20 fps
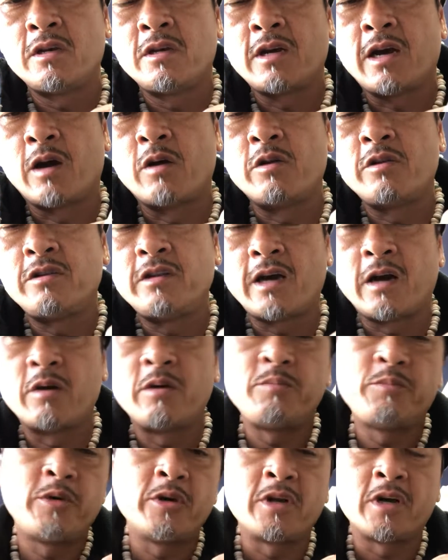I
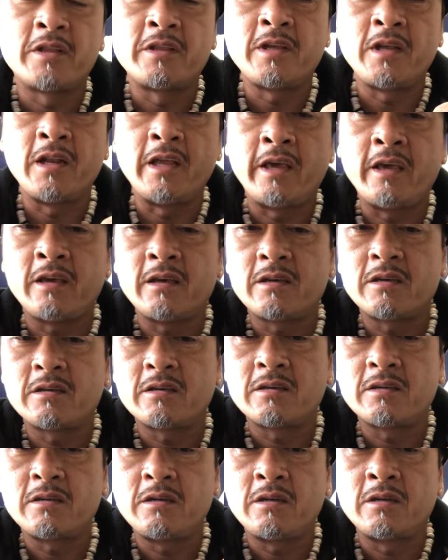would put on the link,
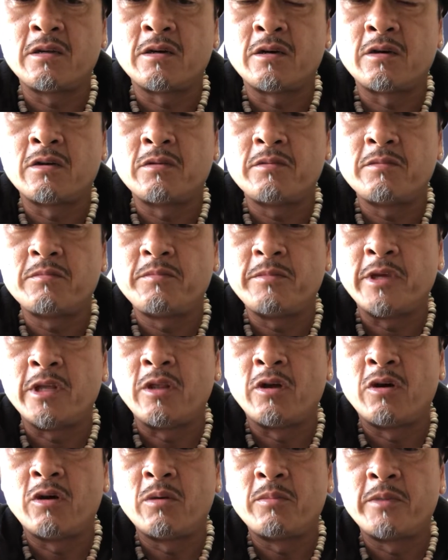below.